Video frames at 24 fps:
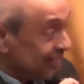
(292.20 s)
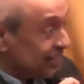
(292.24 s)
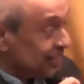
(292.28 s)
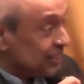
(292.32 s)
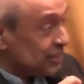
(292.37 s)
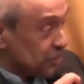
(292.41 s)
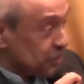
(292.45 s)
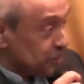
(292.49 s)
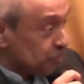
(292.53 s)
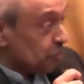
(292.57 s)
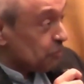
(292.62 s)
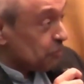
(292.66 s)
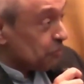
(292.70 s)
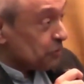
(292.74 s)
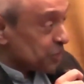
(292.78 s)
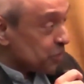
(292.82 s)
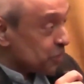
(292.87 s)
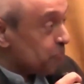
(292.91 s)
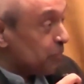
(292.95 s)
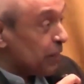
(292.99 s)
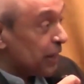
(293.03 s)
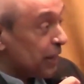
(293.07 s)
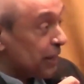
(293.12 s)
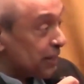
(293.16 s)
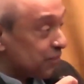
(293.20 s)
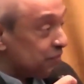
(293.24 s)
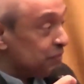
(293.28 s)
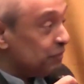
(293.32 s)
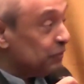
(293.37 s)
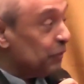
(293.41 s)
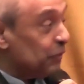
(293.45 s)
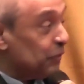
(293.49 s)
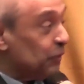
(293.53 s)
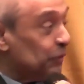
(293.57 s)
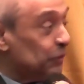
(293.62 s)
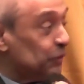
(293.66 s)
term of respect
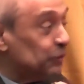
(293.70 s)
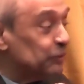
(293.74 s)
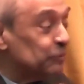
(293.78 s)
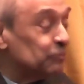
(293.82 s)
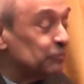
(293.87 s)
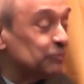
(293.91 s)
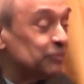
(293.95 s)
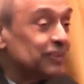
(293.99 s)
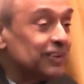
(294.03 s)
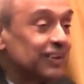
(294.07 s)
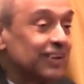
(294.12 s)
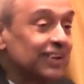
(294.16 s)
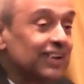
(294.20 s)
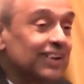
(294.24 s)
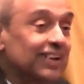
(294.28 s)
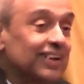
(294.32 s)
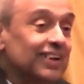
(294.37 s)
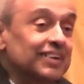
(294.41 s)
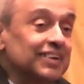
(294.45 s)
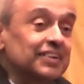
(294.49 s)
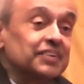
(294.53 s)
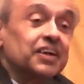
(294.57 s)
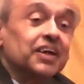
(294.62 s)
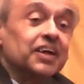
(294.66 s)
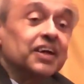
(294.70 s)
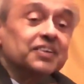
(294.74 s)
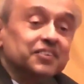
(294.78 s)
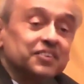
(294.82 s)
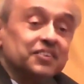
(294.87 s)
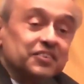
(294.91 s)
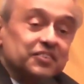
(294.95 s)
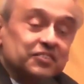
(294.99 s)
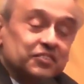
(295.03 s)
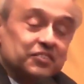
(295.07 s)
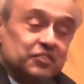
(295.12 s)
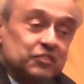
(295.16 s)
for
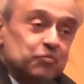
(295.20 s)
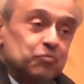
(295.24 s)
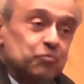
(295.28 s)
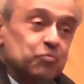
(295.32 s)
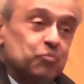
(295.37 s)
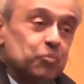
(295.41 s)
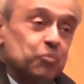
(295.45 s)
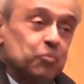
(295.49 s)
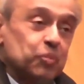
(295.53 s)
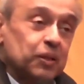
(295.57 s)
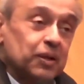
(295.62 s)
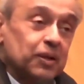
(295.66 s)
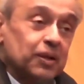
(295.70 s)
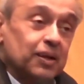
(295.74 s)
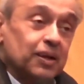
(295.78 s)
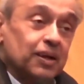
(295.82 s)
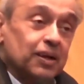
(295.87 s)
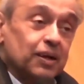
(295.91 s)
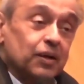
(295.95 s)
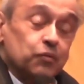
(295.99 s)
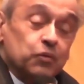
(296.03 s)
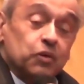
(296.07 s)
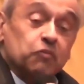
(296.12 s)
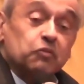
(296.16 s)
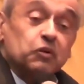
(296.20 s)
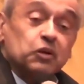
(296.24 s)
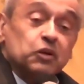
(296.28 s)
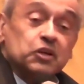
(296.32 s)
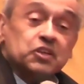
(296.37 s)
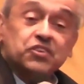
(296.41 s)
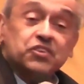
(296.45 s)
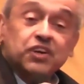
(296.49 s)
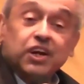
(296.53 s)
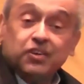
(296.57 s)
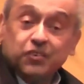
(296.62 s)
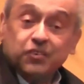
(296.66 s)
judges. We have got a
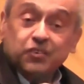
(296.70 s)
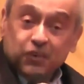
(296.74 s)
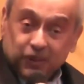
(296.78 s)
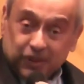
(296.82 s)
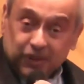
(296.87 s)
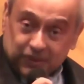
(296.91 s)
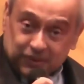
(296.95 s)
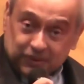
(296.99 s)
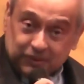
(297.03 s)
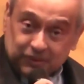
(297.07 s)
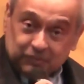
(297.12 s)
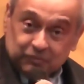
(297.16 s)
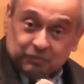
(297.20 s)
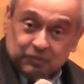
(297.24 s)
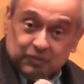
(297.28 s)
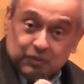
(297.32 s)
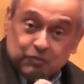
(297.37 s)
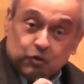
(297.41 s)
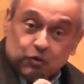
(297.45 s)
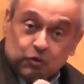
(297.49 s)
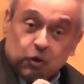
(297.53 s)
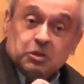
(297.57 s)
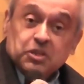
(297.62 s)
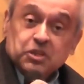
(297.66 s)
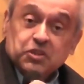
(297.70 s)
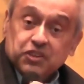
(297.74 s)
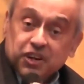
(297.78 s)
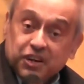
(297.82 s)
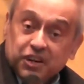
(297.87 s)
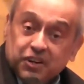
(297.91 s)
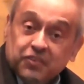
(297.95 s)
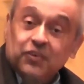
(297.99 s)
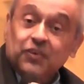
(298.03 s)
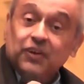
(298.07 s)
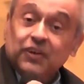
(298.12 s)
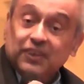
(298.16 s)
general, former
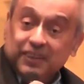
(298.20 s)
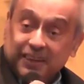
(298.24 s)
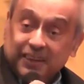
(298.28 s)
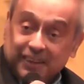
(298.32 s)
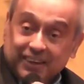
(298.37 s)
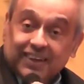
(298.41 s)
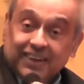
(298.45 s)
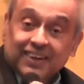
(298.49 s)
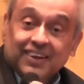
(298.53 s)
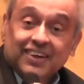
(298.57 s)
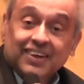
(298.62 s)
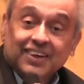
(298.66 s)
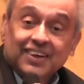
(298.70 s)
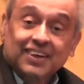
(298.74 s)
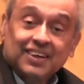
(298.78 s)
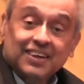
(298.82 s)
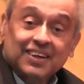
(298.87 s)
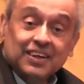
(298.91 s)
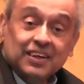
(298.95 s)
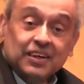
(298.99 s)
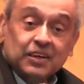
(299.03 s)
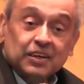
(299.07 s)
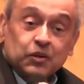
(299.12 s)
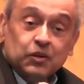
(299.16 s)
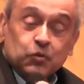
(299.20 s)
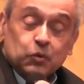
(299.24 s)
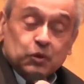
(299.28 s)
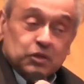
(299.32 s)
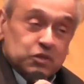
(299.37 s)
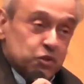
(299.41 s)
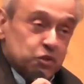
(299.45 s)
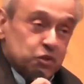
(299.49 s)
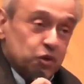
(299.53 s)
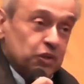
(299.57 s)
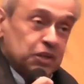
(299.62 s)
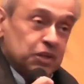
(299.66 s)
general here, who
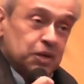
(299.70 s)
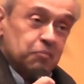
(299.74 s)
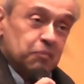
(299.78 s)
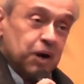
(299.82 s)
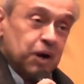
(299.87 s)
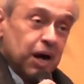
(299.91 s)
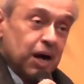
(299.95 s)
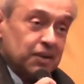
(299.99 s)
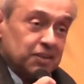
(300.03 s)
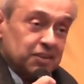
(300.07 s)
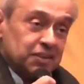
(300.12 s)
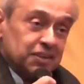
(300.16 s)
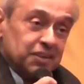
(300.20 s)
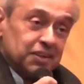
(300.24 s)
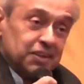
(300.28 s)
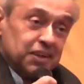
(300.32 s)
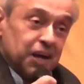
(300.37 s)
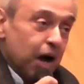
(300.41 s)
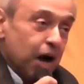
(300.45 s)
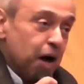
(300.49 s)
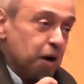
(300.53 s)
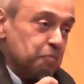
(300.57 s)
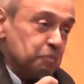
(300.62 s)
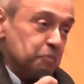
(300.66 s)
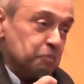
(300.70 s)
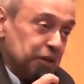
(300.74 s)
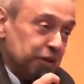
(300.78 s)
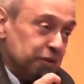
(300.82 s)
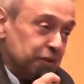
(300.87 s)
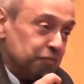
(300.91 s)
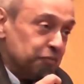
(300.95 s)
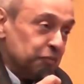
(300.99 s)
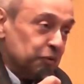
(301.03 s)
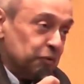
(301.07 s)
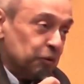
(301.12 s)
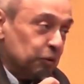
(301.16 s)
has not commanded an army
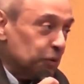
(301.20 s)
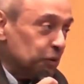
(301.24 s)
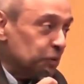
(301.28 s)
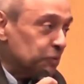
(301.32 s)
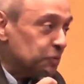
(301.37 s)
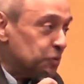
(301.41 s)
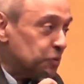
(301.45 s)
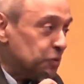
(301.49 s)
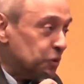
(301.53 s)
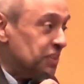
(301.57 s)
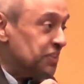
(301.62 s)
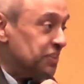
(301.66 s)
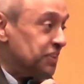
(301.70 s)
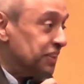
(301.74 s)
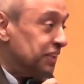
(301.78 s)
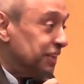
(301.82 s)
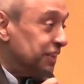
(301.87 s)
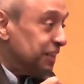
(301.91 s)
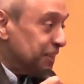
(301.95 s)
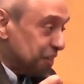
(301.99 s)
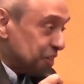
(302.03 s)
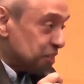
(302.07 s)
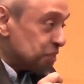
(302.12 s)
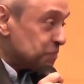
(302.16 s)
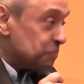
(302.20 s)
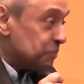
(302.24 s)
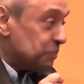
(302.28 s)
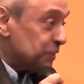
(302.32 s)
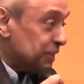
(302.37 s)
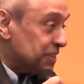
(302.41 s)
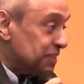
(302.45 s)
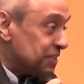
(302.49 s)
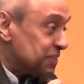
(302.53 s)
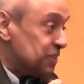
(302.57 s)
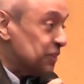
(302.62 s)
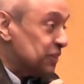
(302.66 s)
for 20 years, but
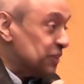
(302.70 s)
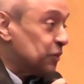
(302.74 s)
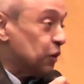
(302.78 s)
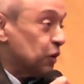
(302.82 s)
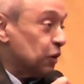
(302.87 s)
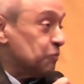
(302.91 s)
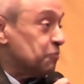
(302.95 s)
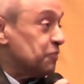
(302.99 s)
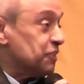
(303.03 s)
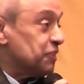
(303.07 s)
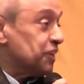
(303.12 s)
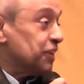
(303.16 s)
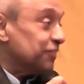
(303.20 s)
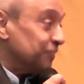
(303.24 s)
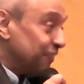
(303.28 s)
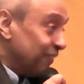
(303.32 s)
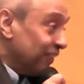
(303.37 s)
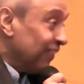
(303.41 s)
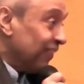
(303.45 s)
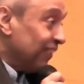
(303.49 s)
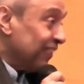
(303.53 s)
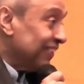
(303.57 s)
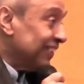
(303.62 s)
they still call him general.